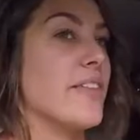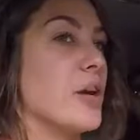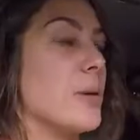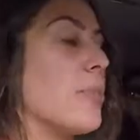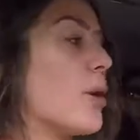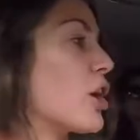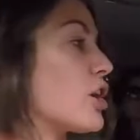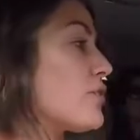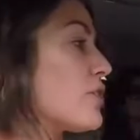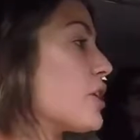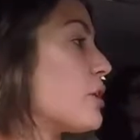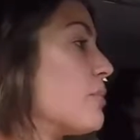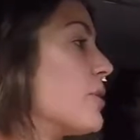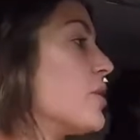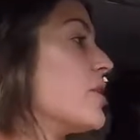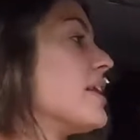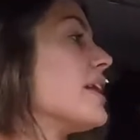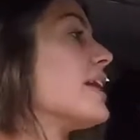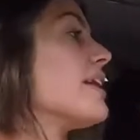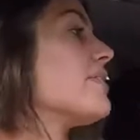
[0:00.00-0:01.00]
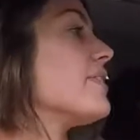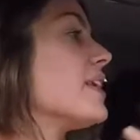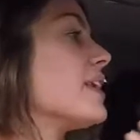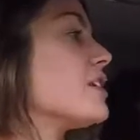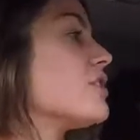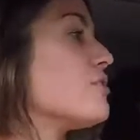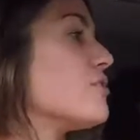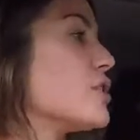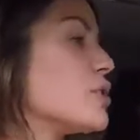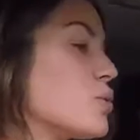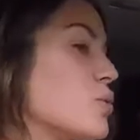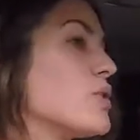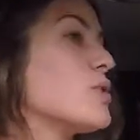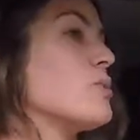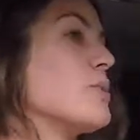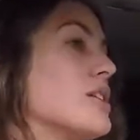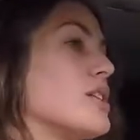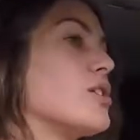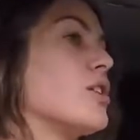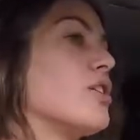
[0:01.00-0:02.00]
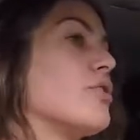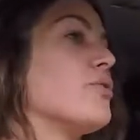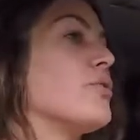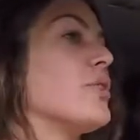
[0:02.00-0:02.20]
they're a part of a community. The individuals we serve